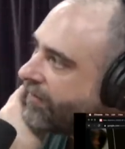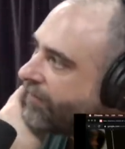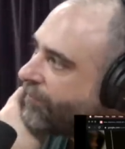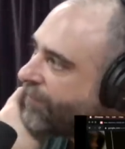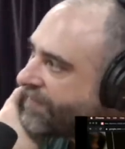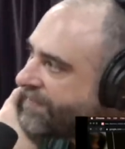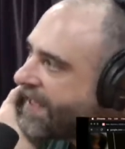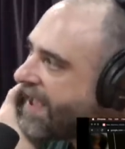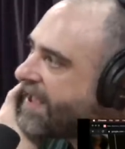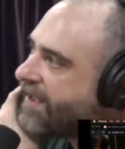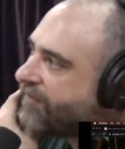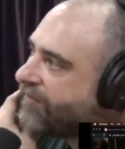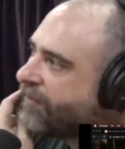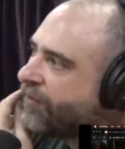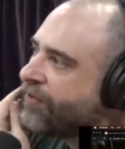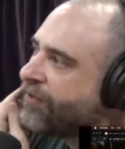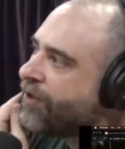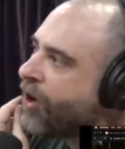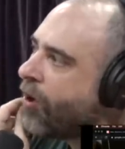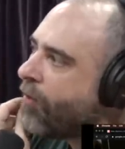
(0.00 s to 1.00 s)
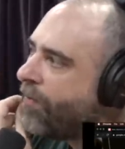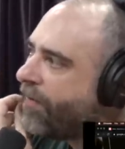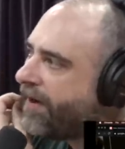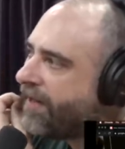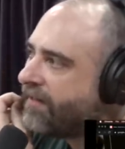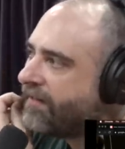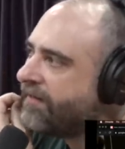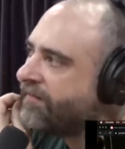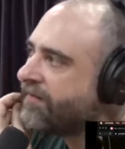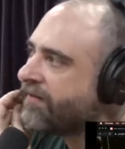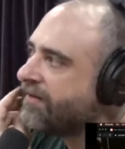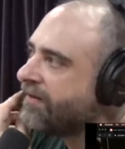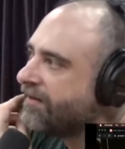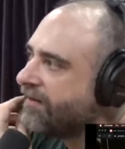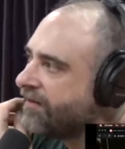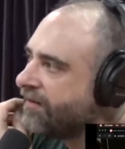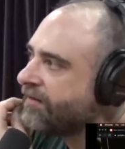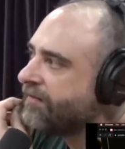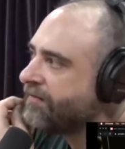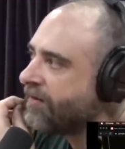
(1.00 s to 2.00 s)
But that, dude, nobody, listen,
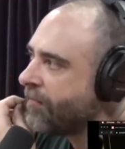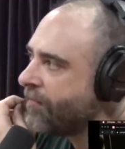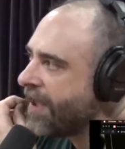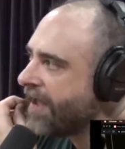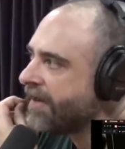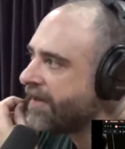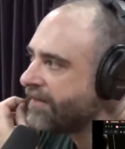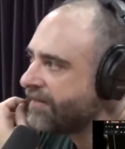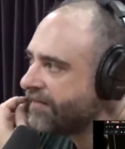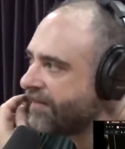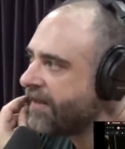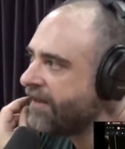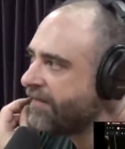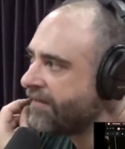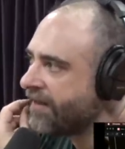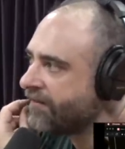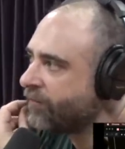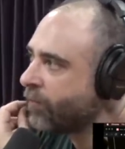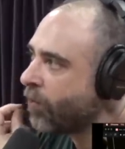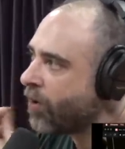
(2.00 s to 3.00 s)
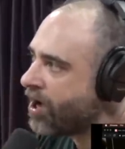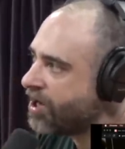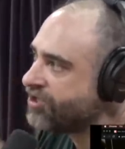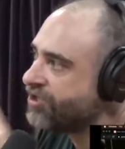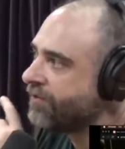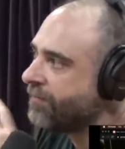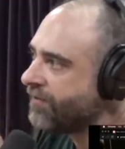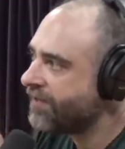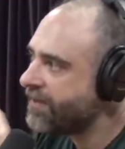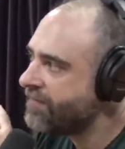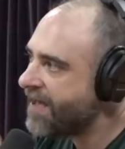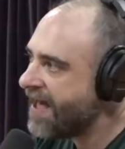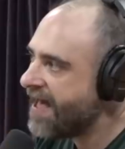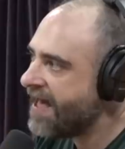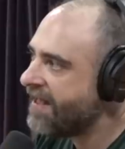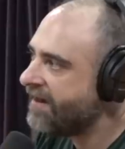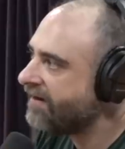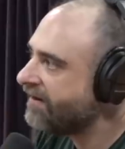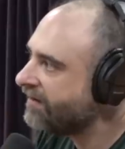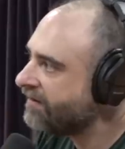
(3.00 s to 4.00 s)
to, to make a thing that's watchably
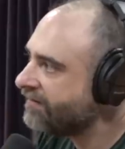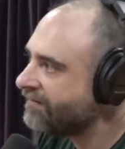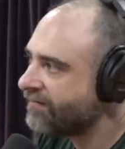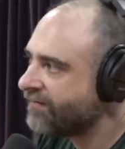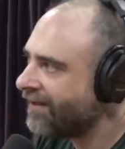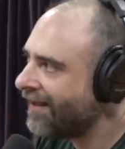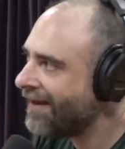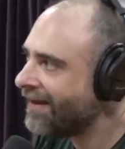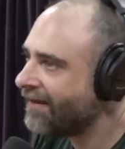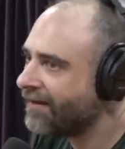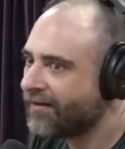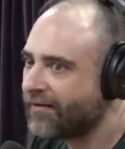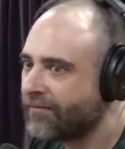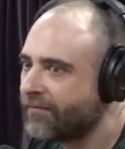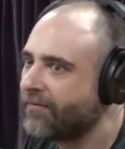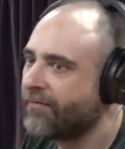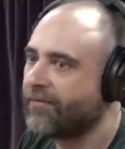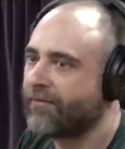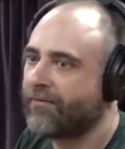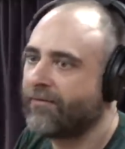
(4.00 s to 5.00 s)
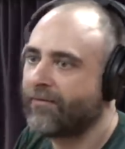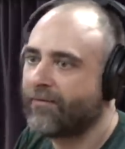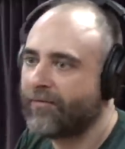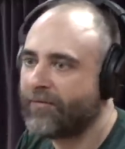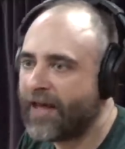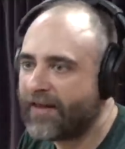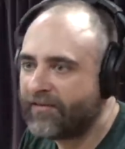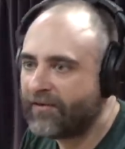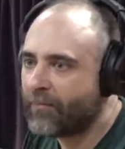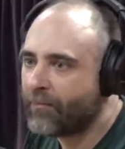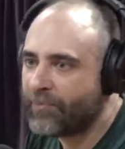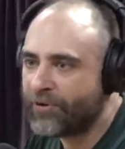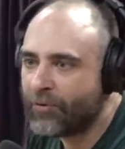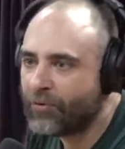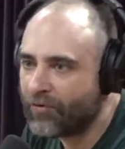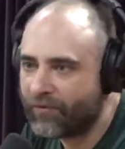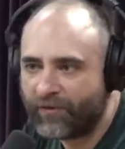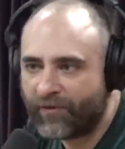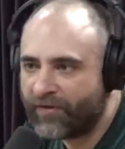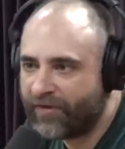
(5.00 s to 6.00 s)
bad is like, that's a
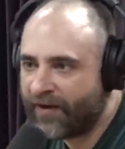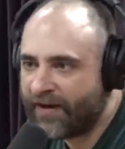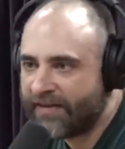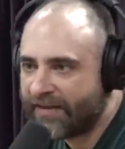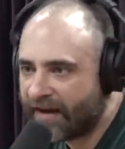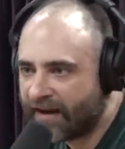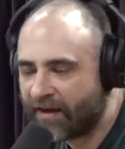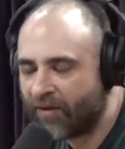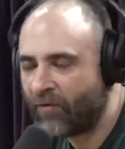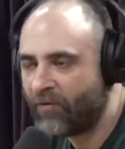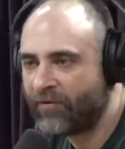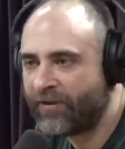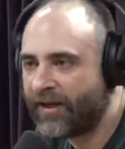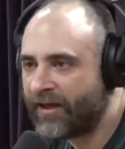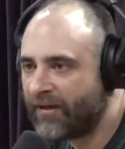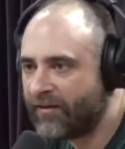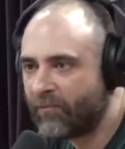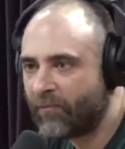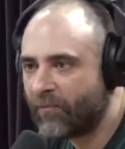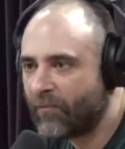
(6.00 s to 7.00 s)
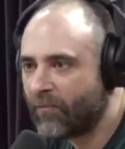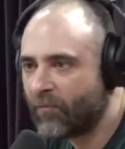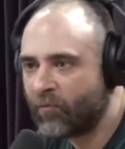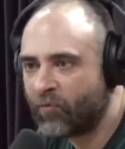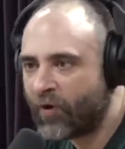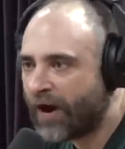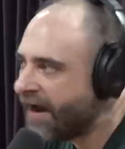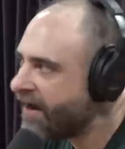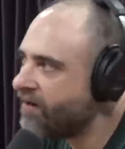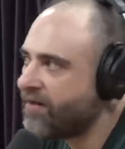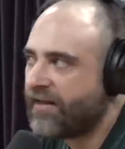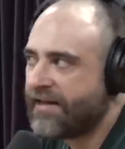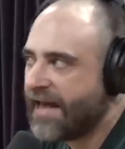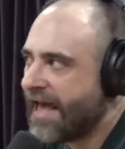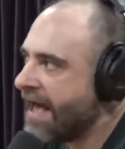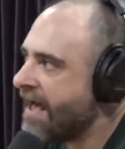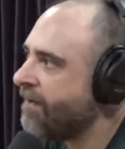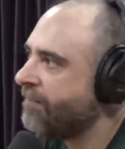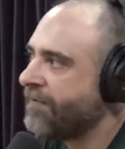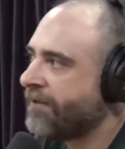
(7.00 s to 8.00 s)
beautiful thing that can only it is rarely
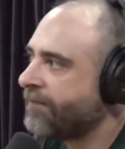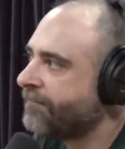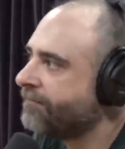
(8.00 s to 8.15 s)
happen.